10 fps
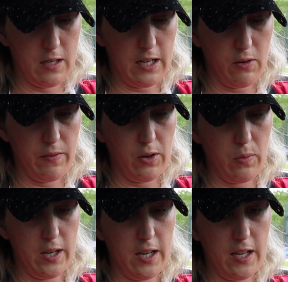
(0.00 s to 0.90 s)
I don't even know
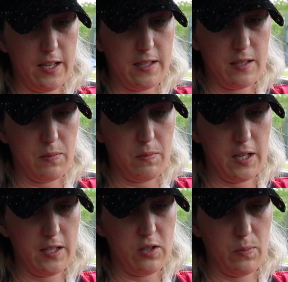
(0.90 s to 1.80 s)
what it is,
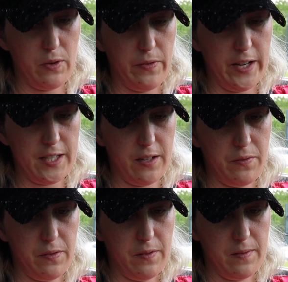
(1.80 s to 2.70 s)
but it's super effective.